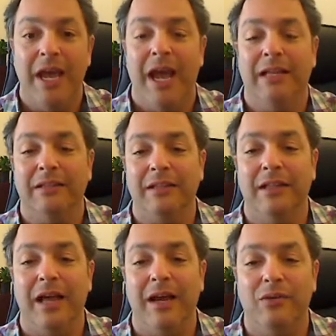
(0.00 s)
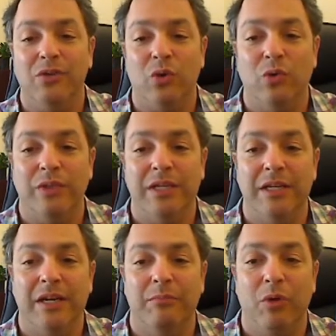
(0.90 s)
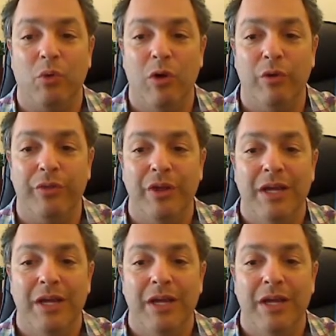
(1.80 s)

and little household income growth,